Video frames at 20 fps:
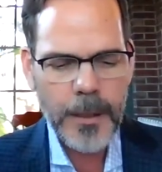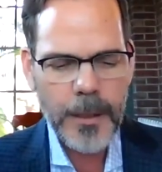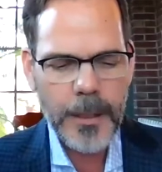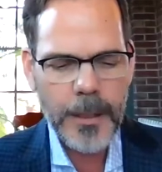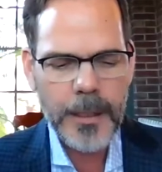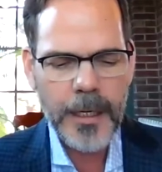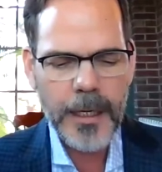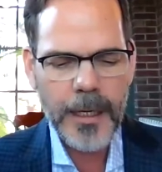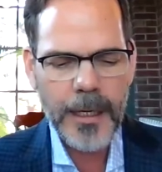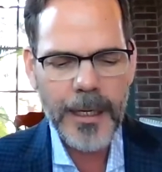
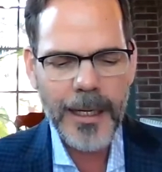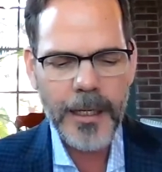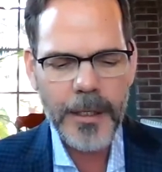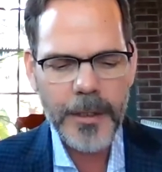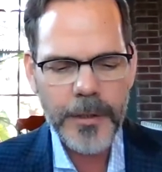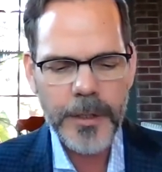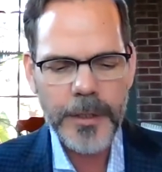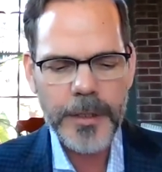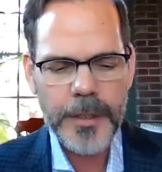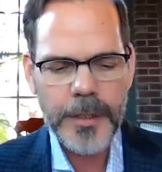an
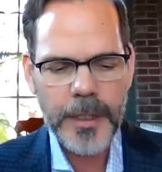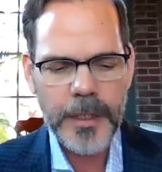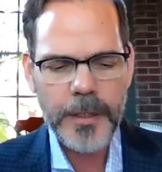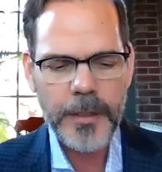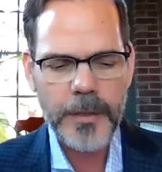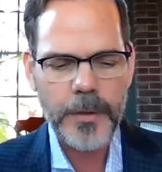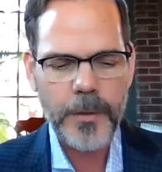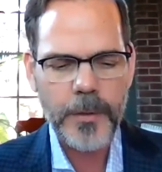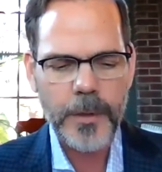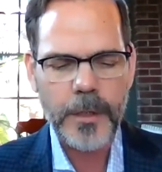interesting
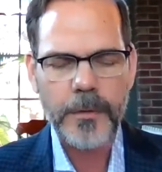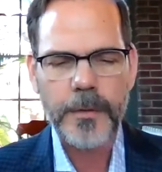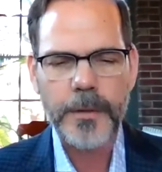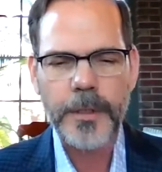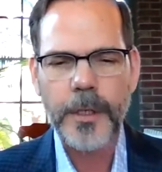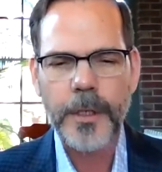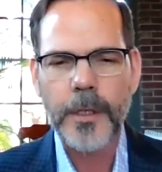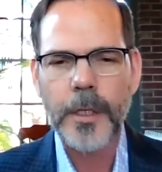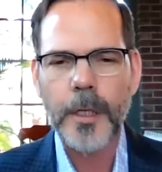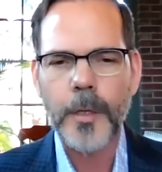sort of
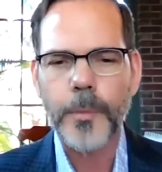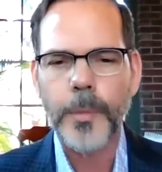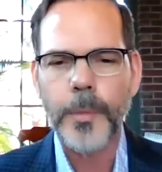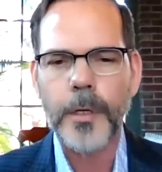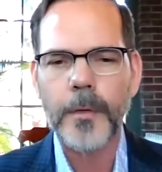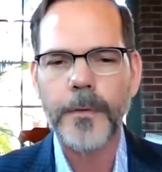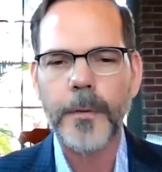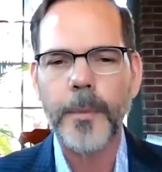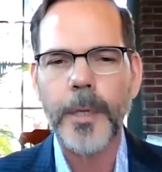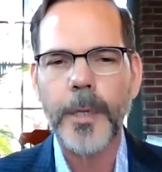turning
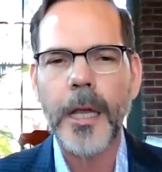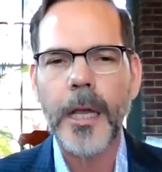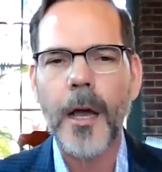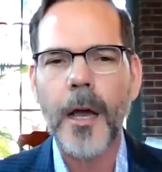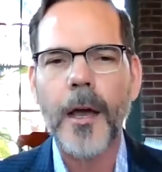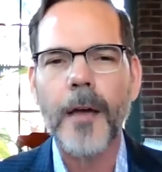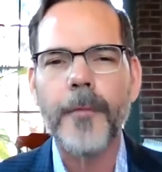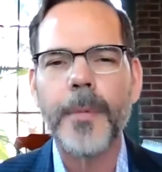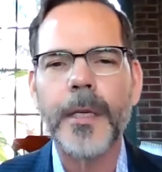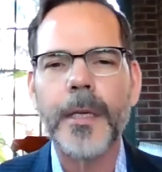point for me.
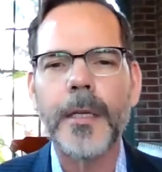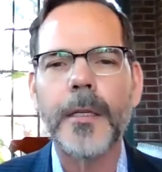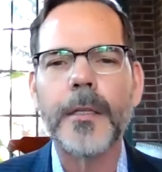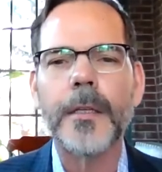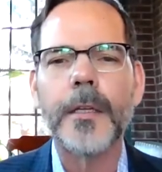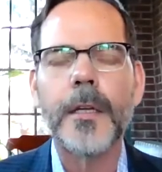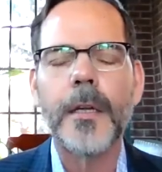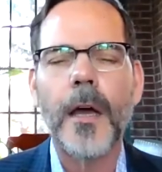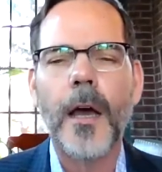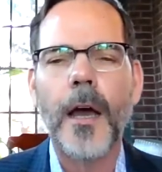I've
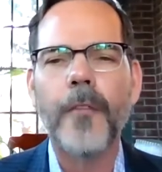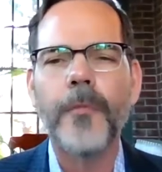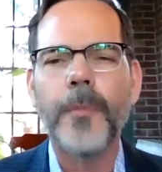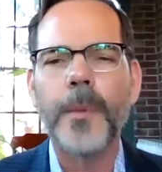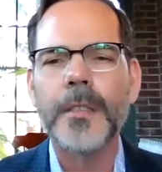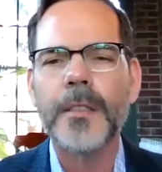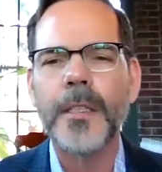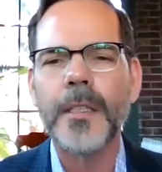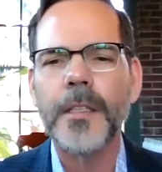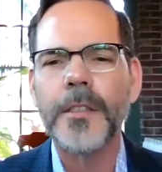been I've
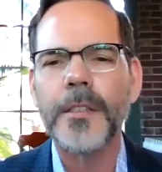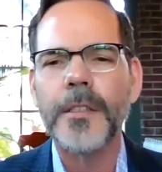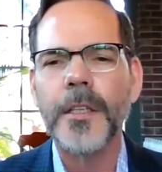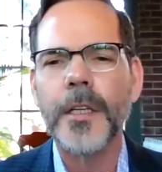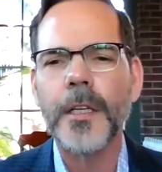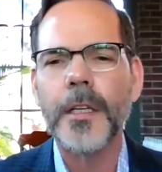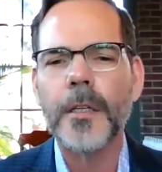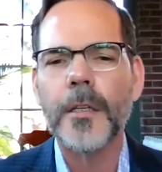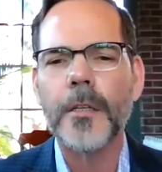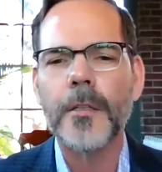been
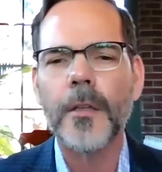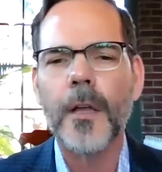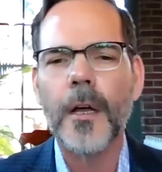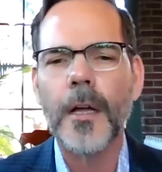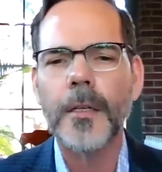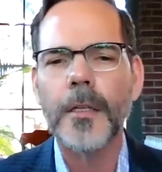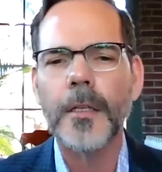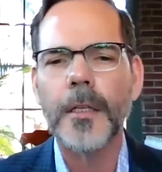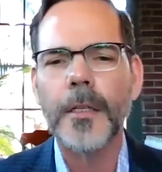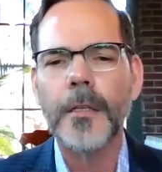teaching law
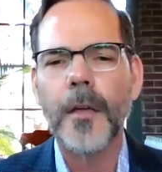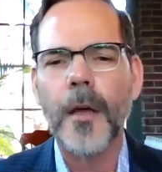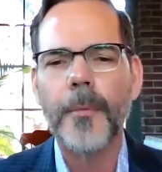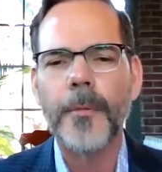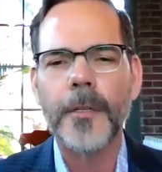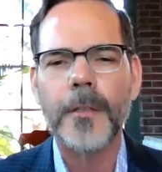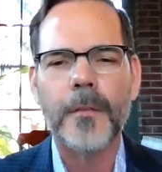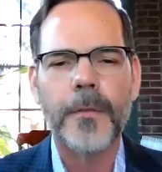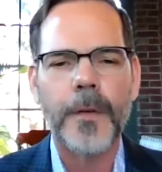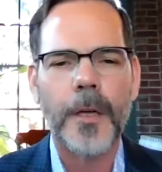and
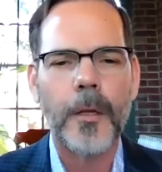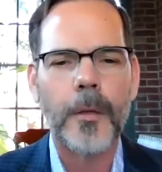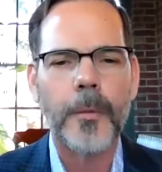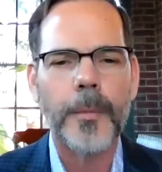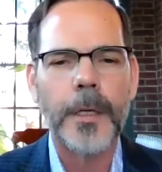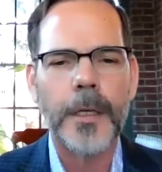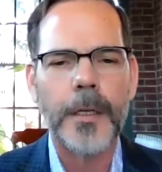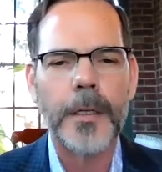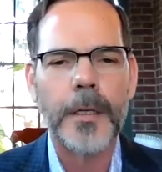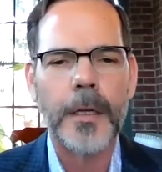economic
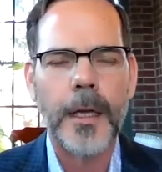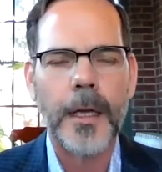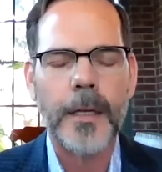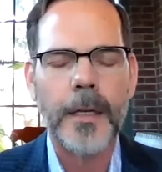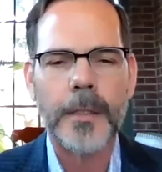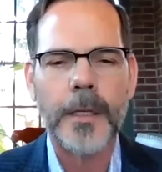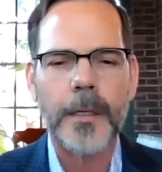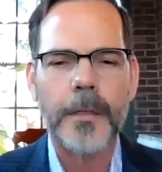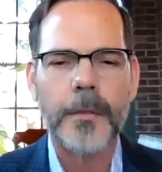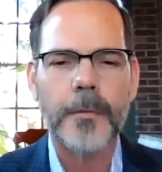development
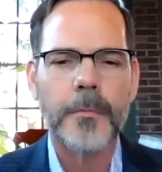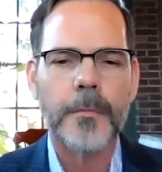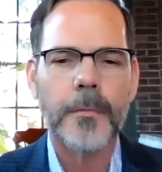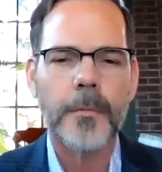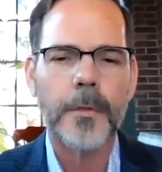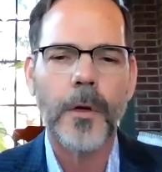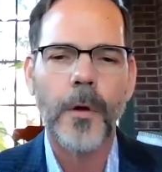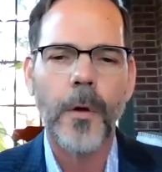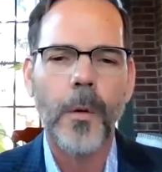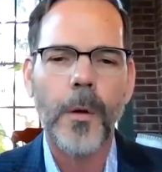as a
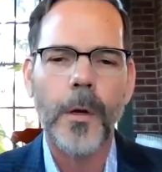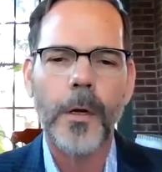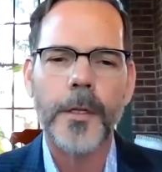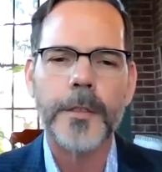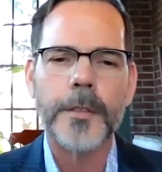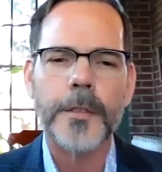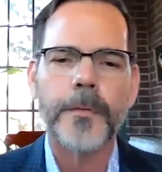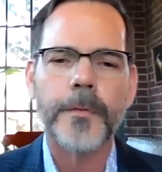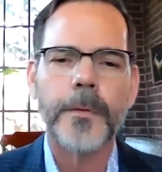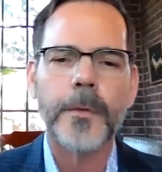
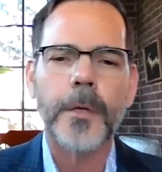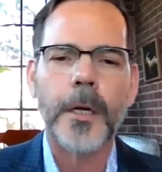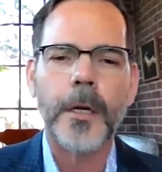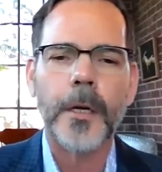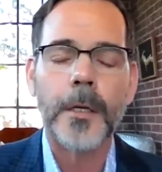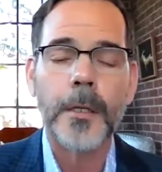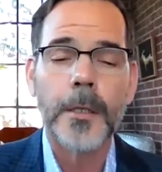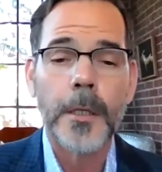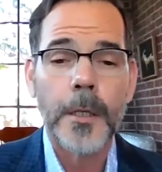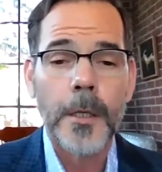course
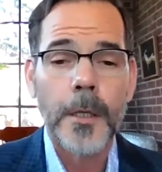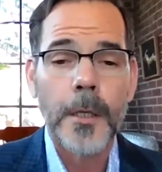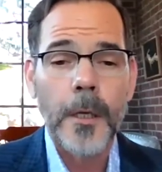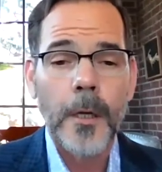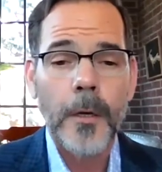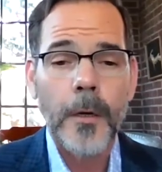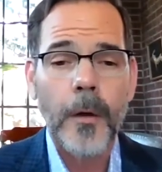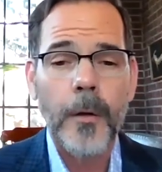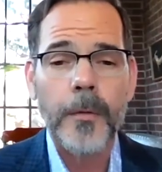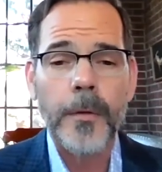for
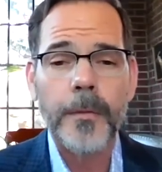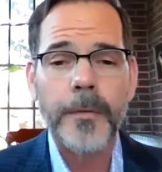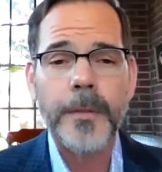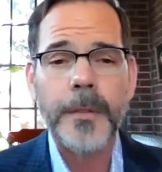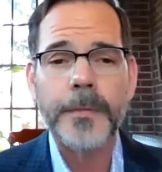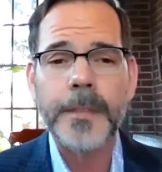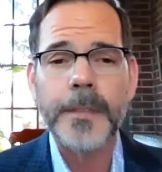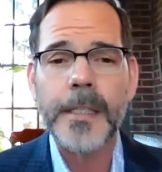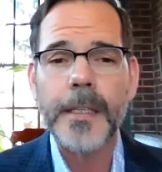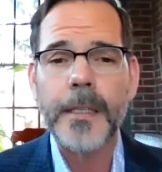over
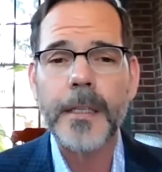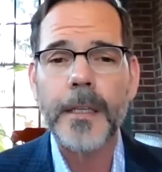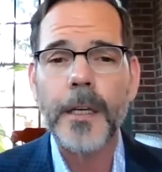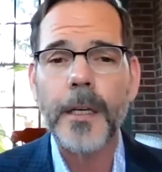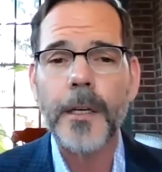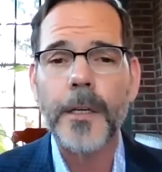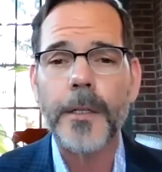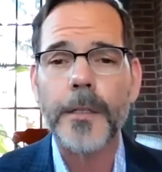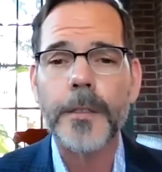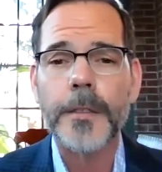15
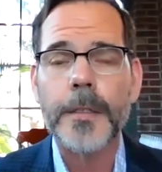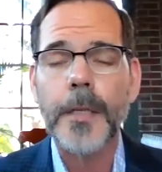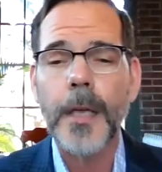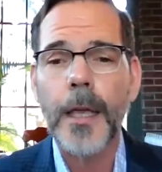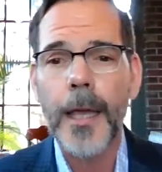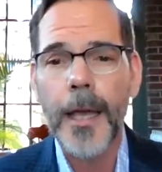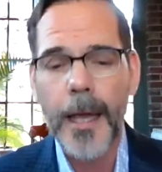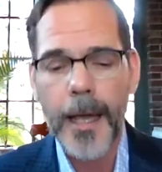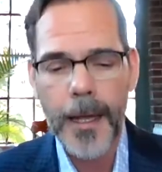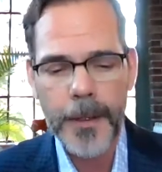years,
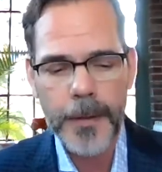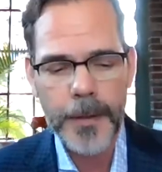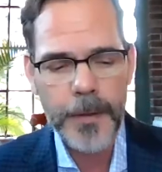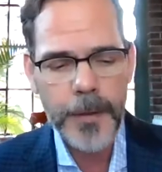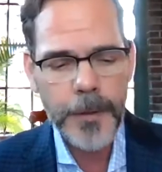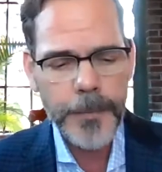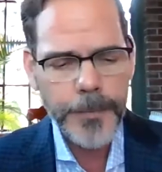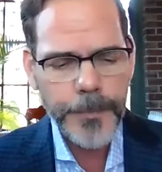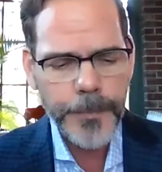and